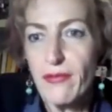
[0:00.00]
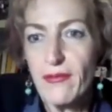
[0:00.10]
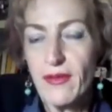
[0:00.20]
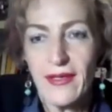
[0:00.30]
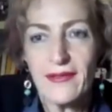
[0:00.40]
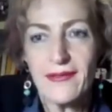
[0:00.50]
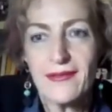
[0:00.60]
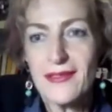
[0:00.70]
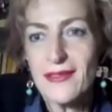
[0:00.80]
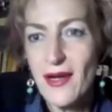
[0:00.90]
Like,
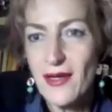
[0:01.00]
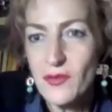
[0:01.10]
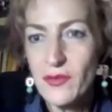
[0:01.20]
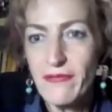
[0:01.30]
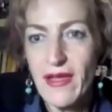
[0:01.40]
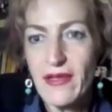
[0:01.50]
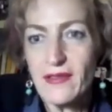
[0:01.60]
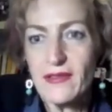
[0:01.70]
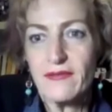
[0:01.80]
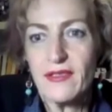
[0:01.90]
start with a fun
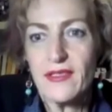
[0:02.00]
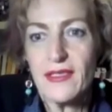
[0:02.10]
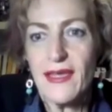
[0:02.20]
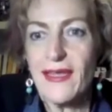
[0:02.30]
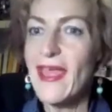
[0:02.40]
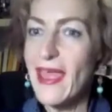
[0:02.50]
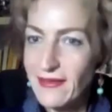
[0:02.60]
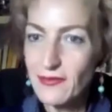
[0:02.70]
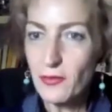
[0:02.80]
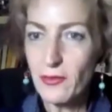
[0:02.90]
activity and
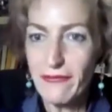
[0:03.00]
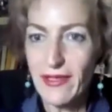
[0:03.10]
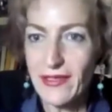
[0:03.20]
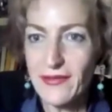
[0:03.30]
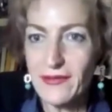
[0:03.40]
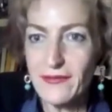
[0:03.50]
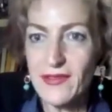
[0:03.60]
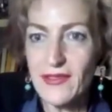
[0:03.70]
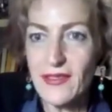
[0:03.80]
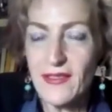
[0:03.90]
end with a fun activity.